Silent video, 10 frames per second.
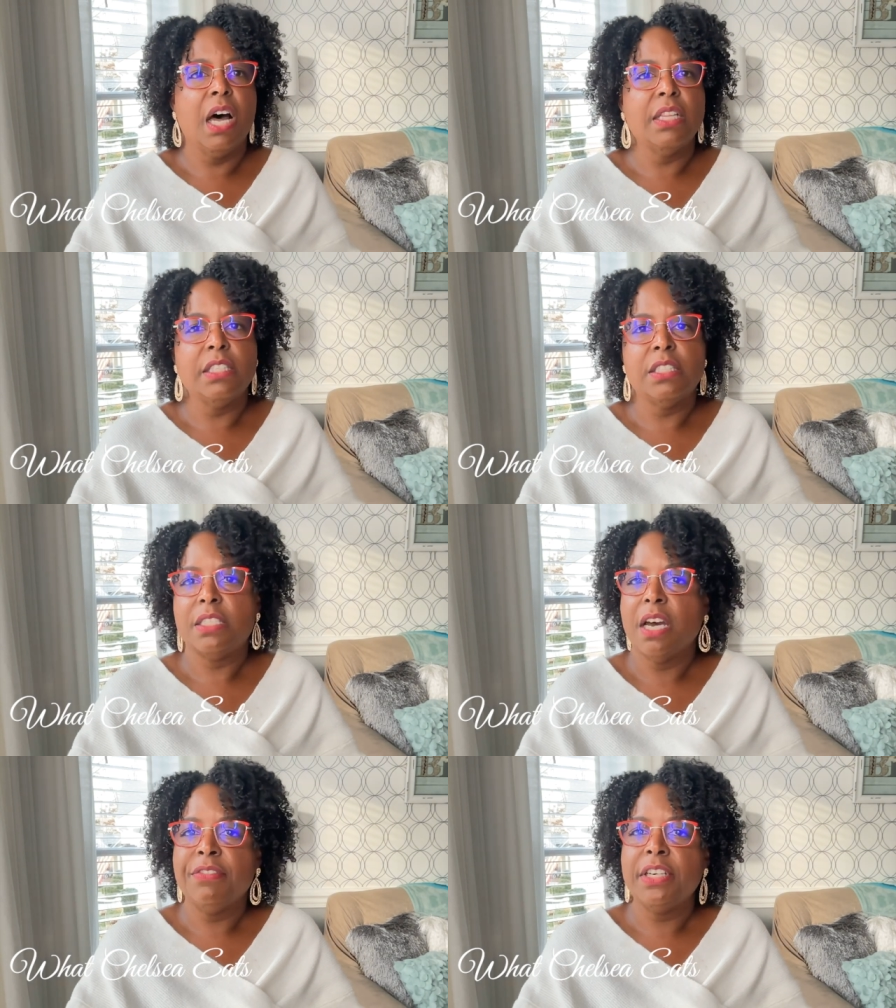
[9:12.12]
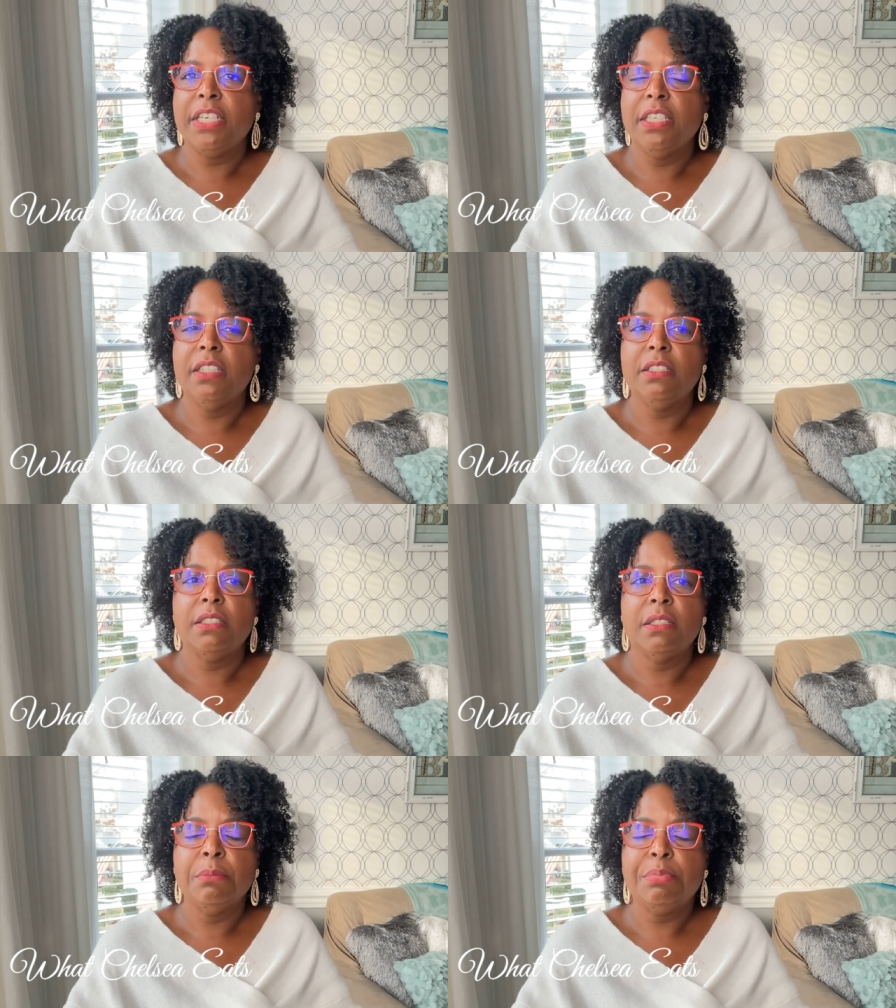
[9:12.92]
The stuff
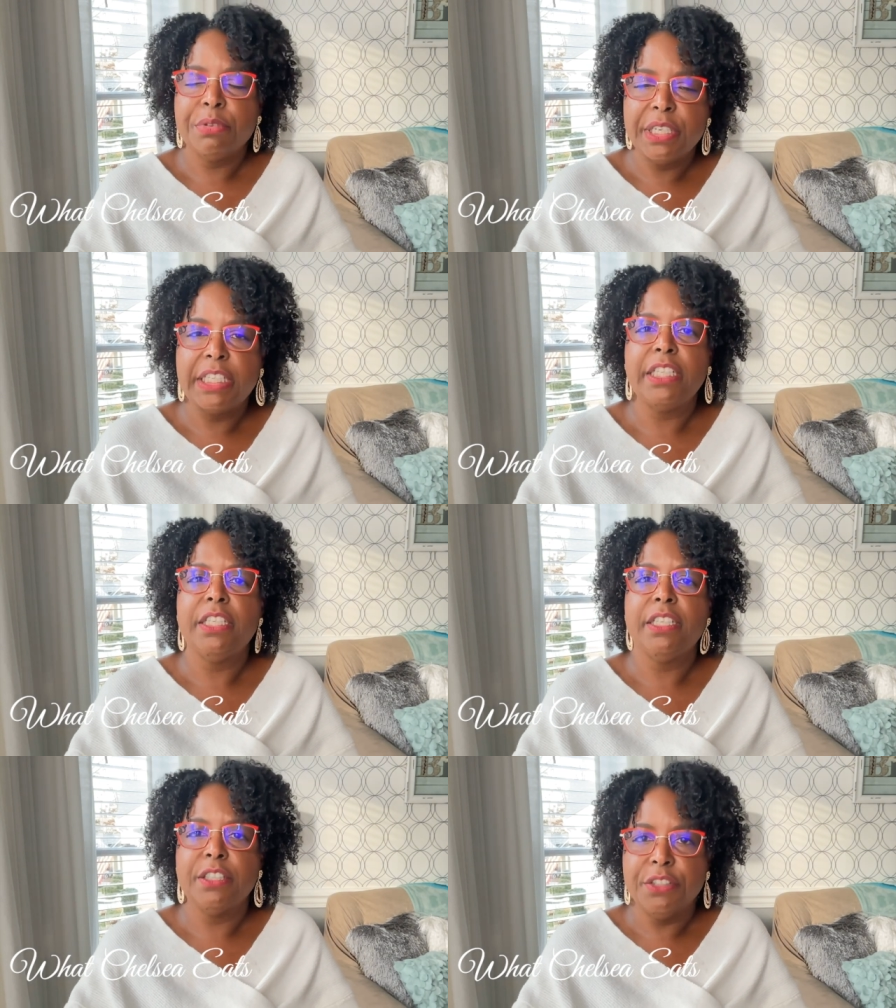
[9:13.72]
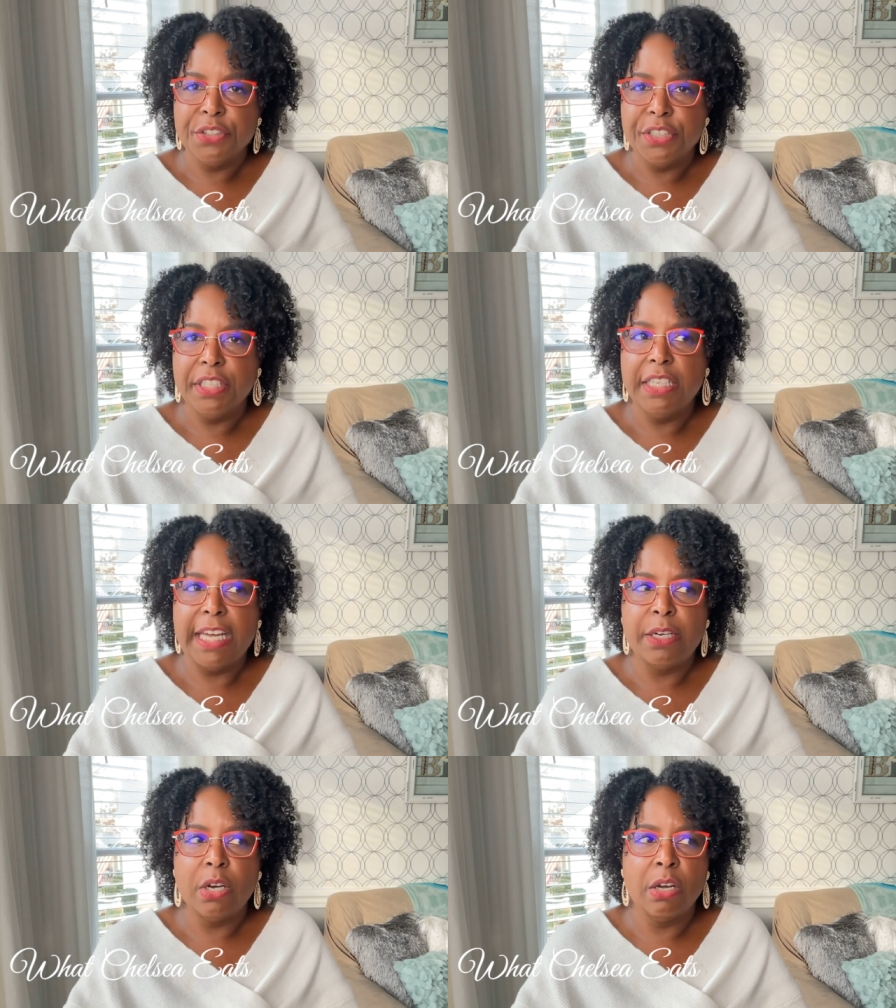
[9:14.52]
is pretty good.
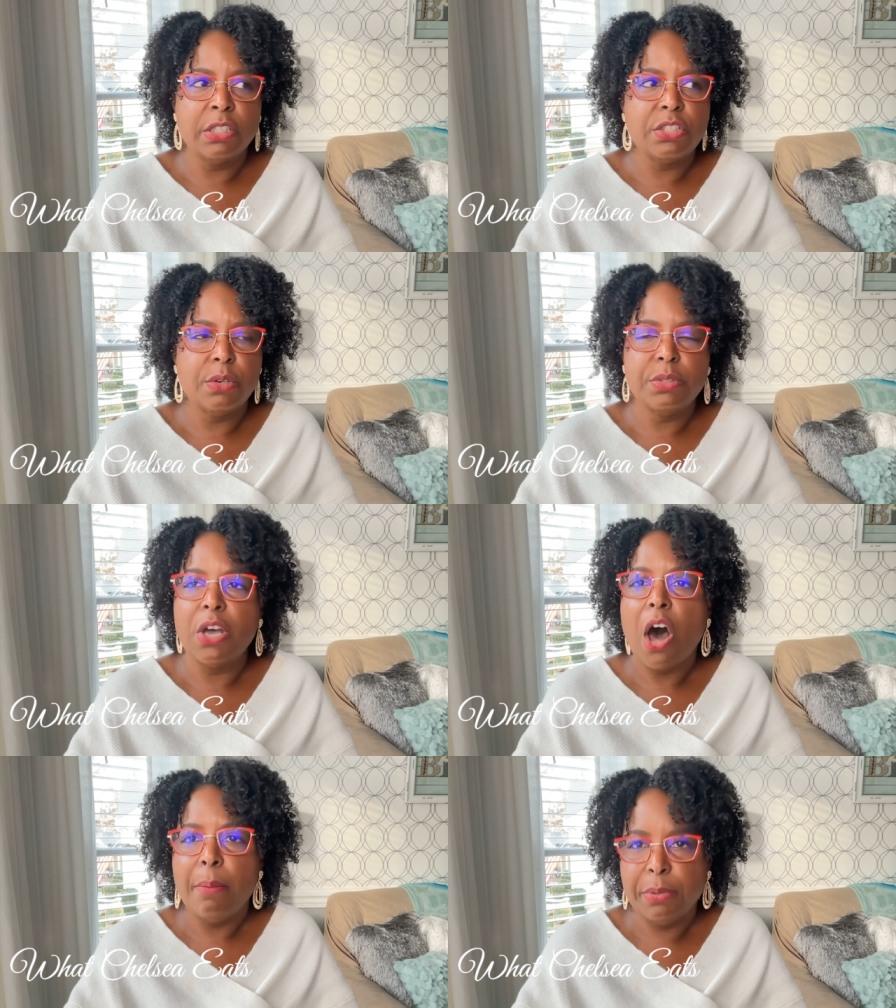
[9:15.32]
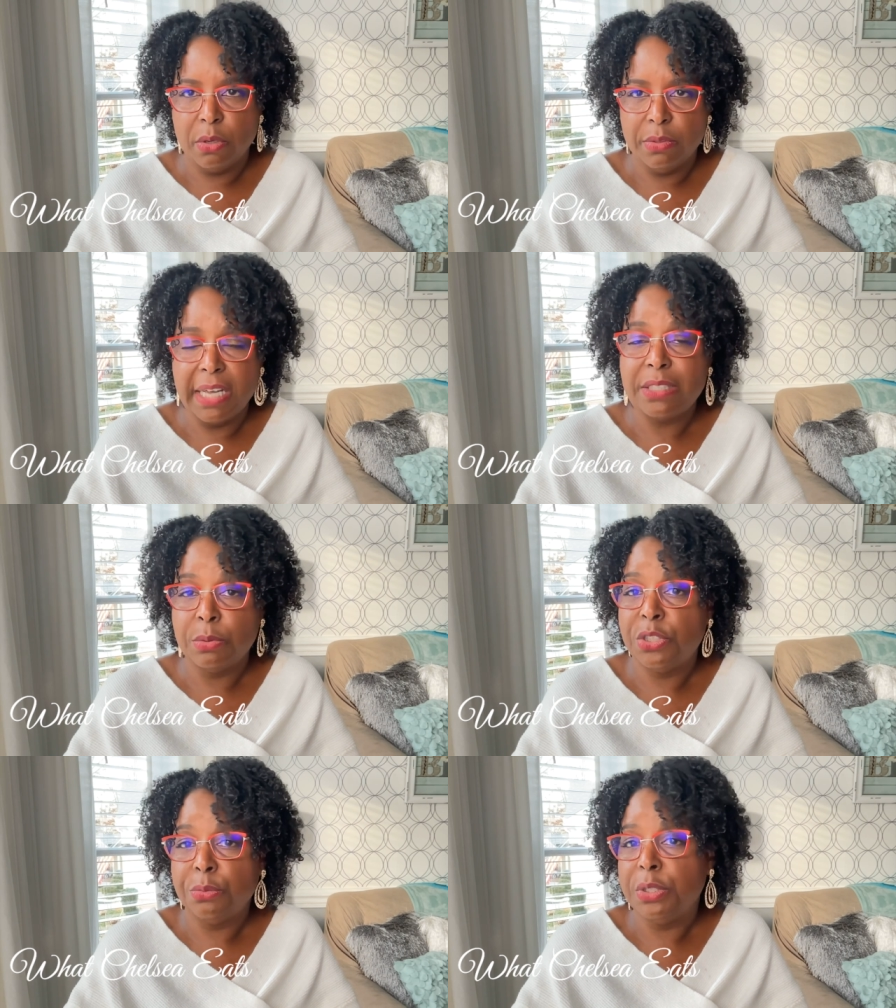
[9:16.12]
Like, so topical, that's
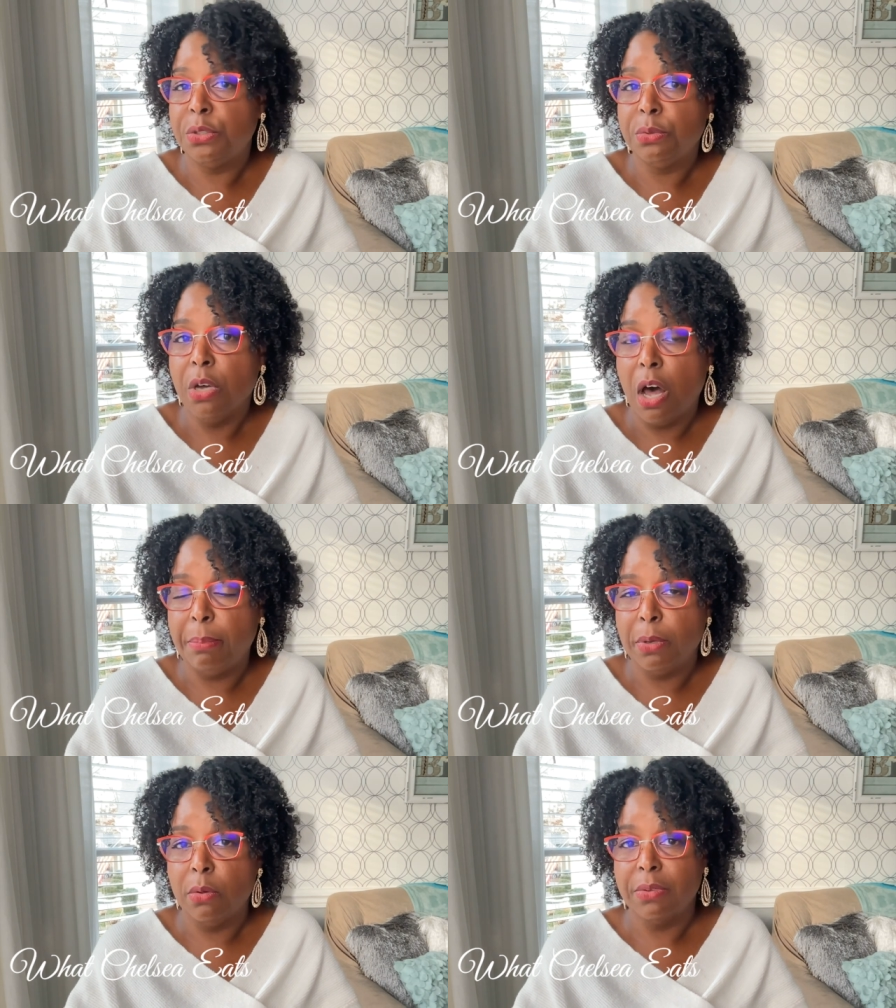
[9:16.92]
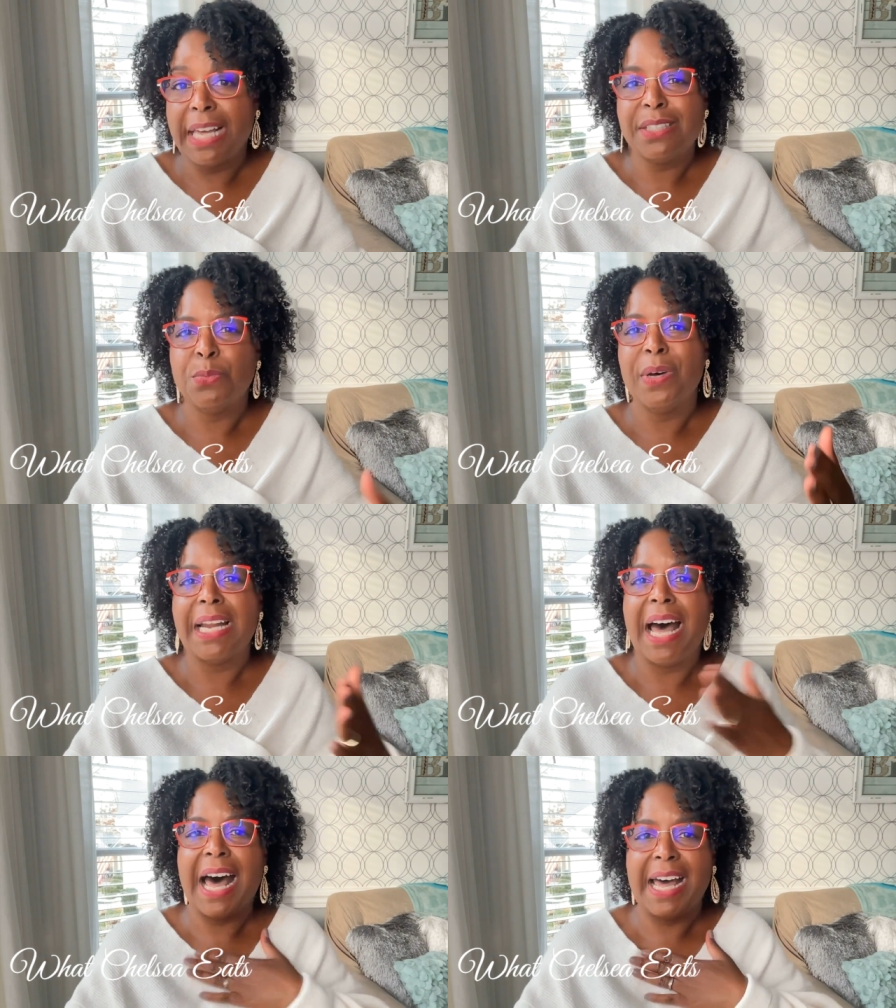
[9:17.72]
what you would do topical. That's
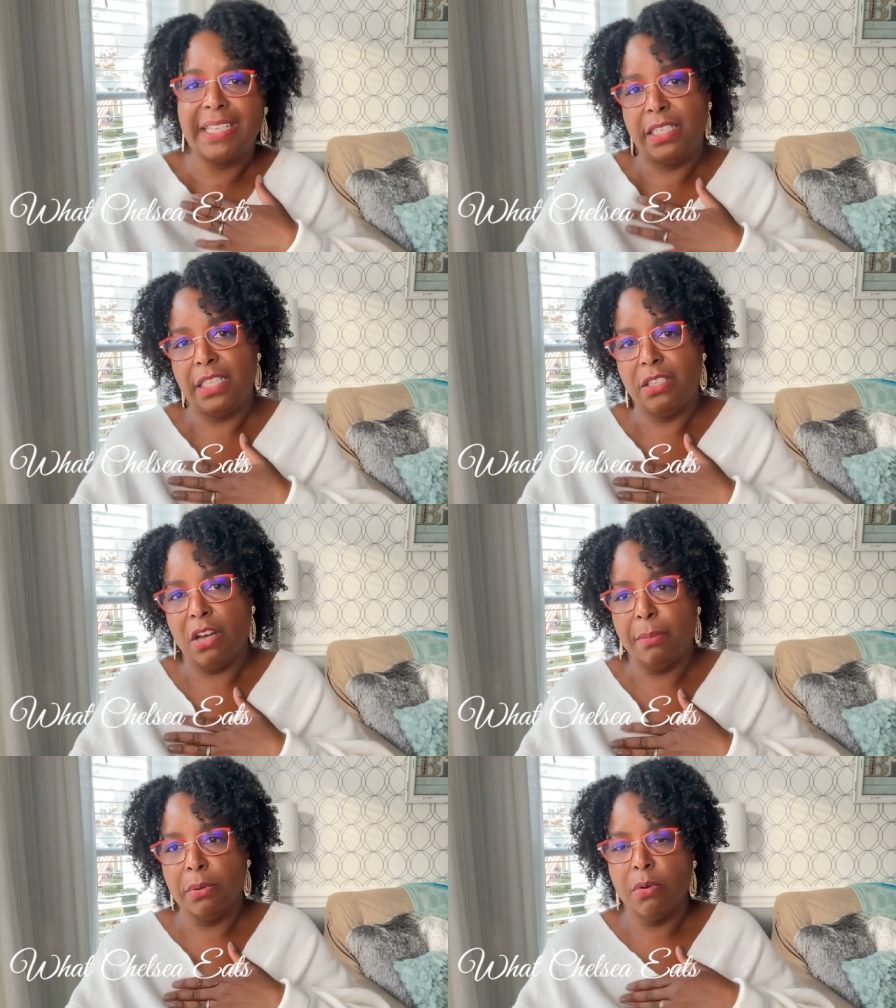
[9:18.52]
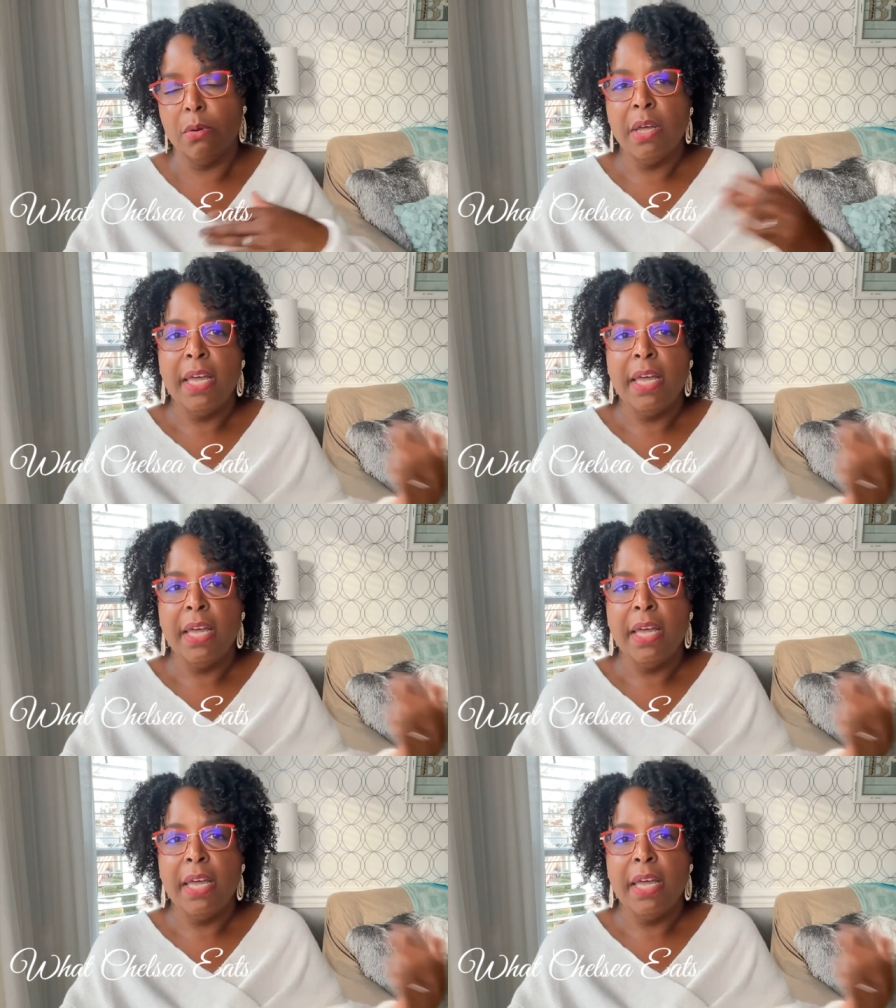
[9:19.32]
what I did topical.